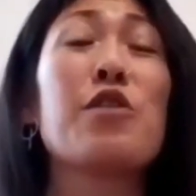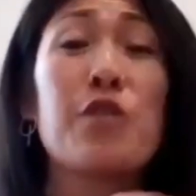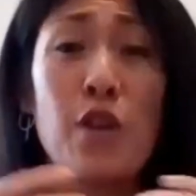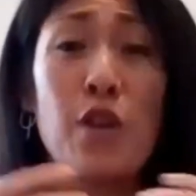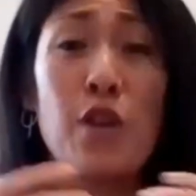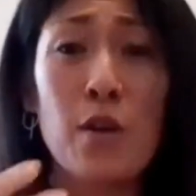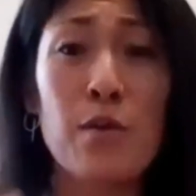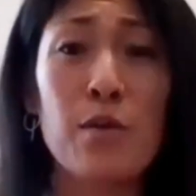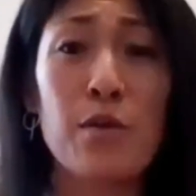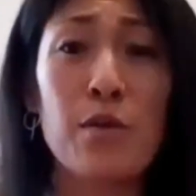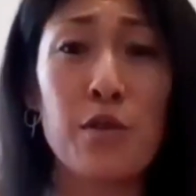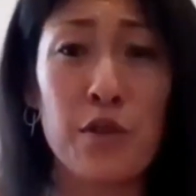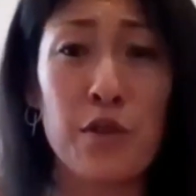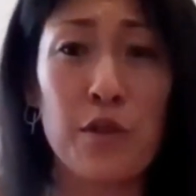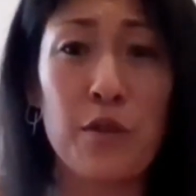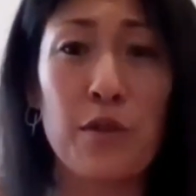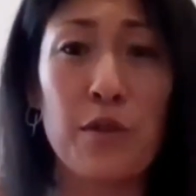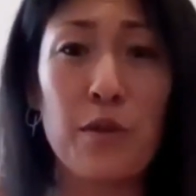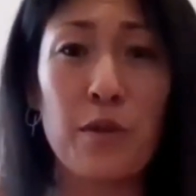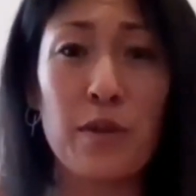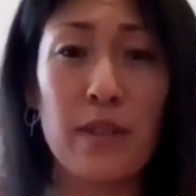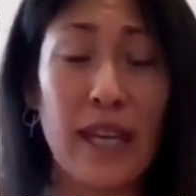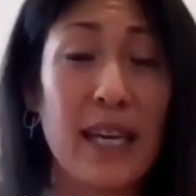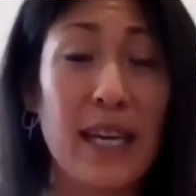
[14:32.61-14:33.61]
don't
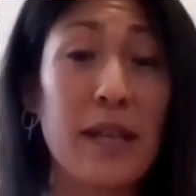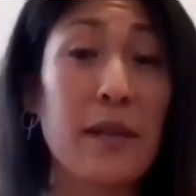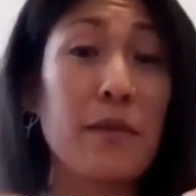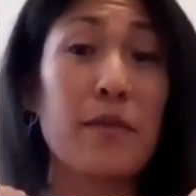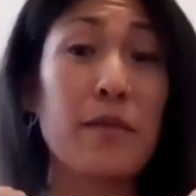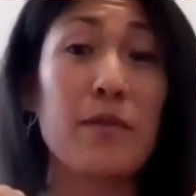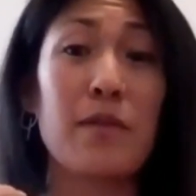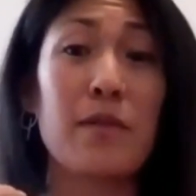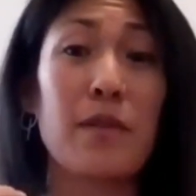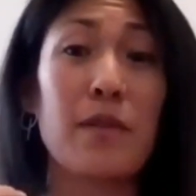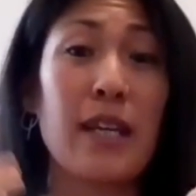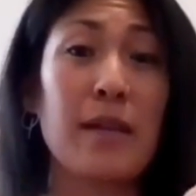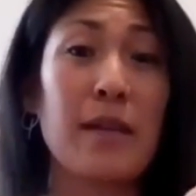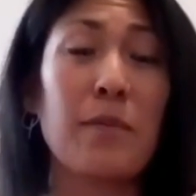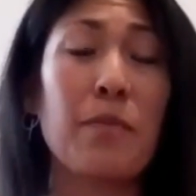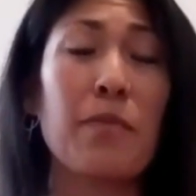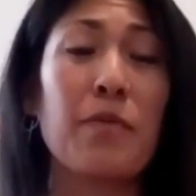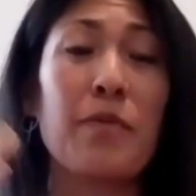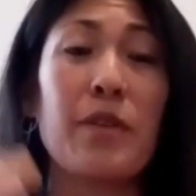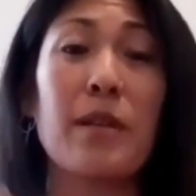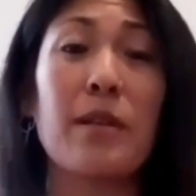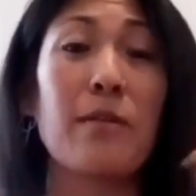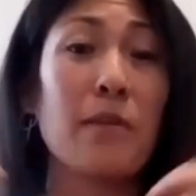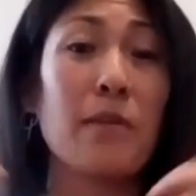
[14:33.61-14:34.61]
do like
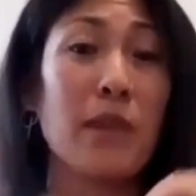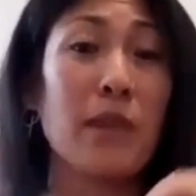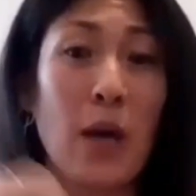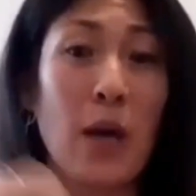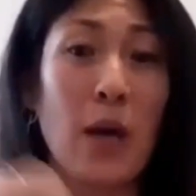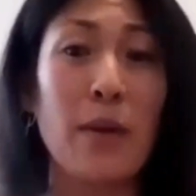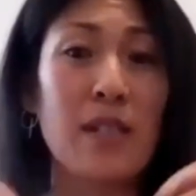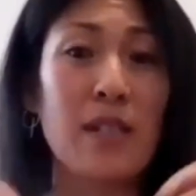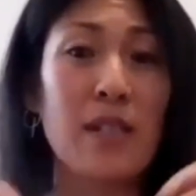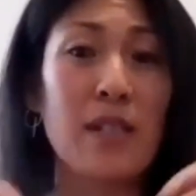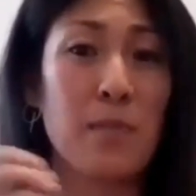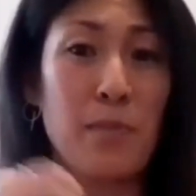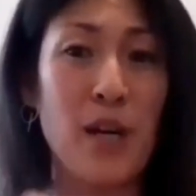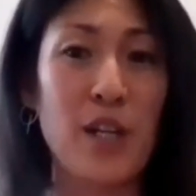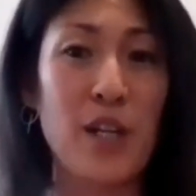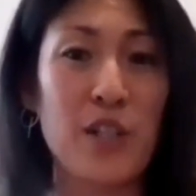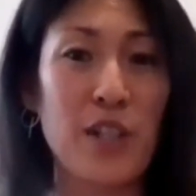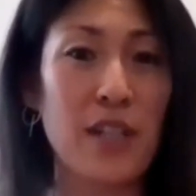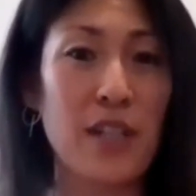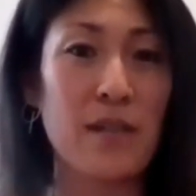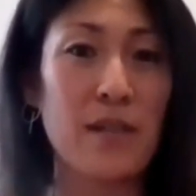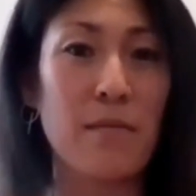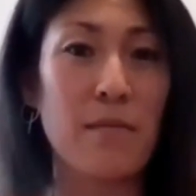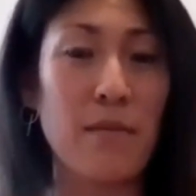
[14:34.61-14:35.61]
the lowest
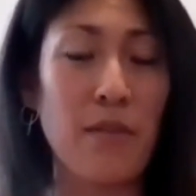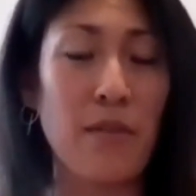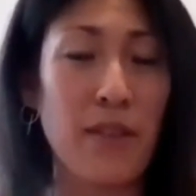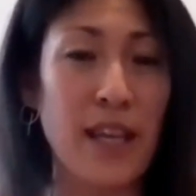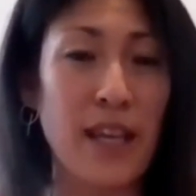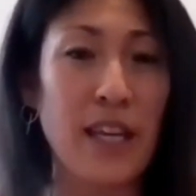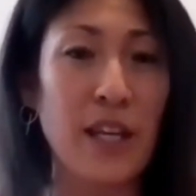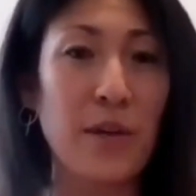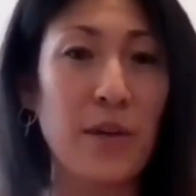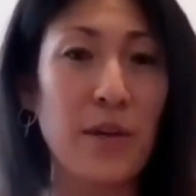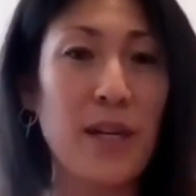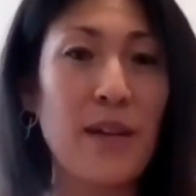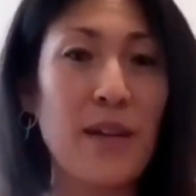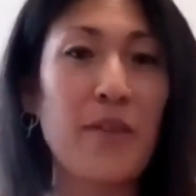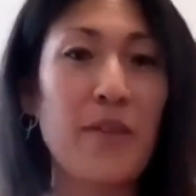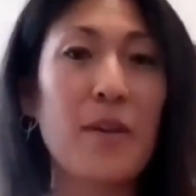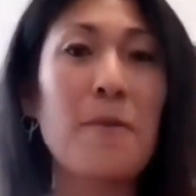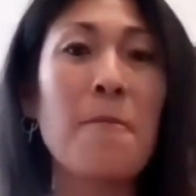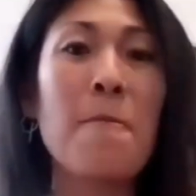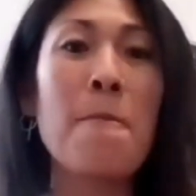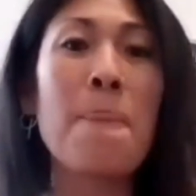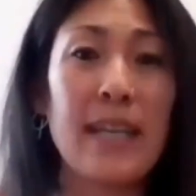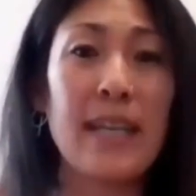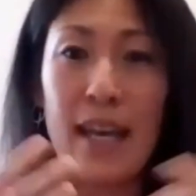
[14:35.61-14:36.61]
budget thing or
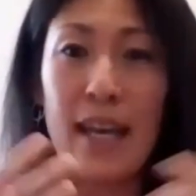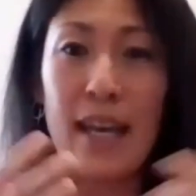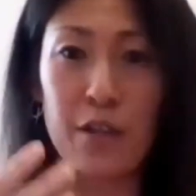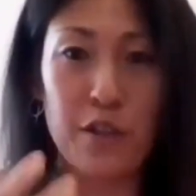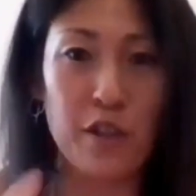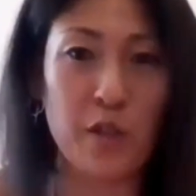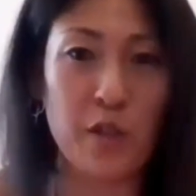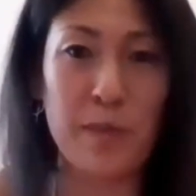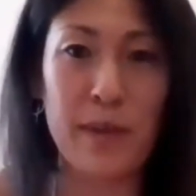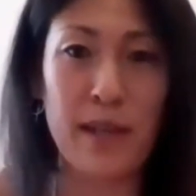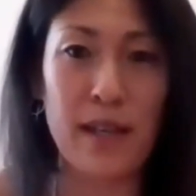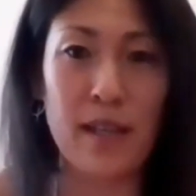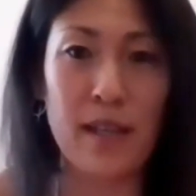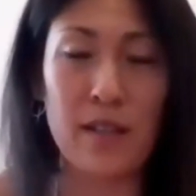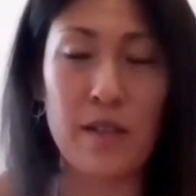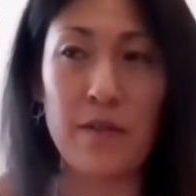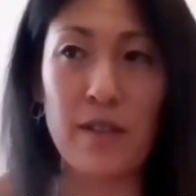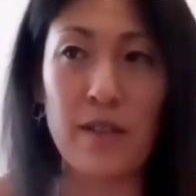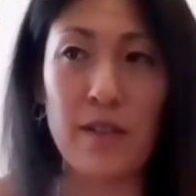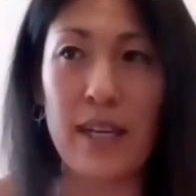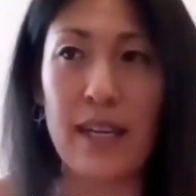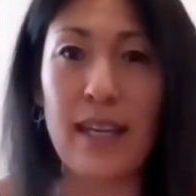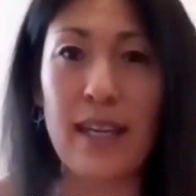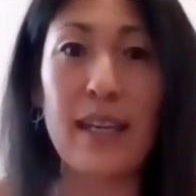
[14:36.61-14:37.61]
whatever, again, just because of
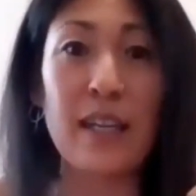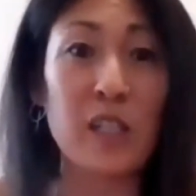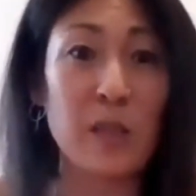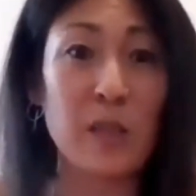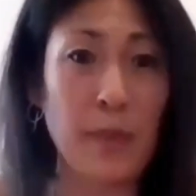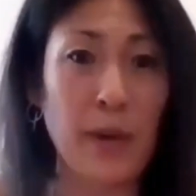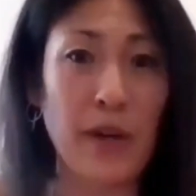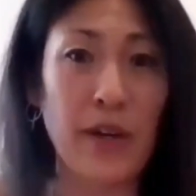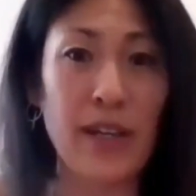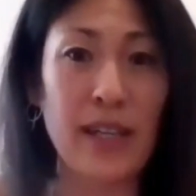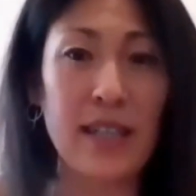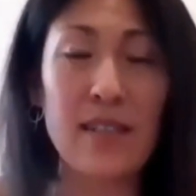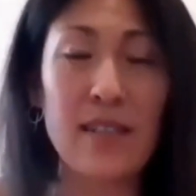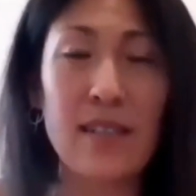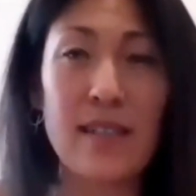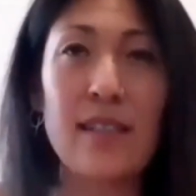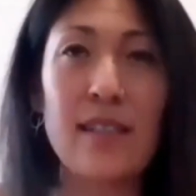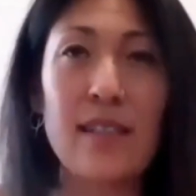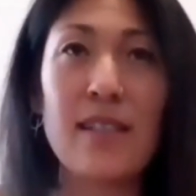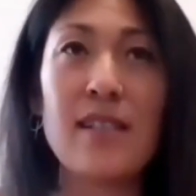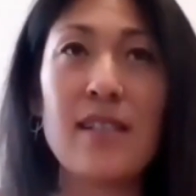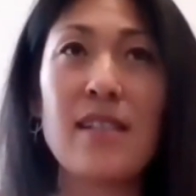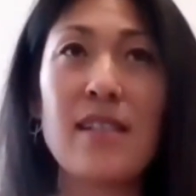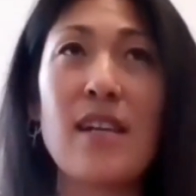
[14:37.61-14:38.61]
like experiences
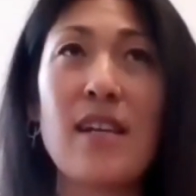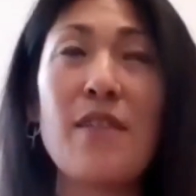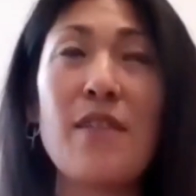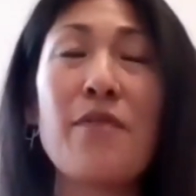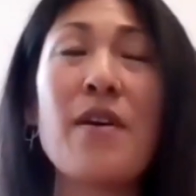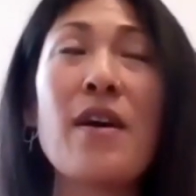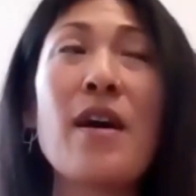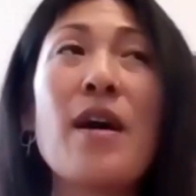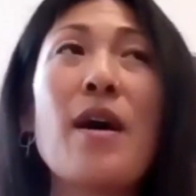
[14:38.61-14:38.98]
and stuff.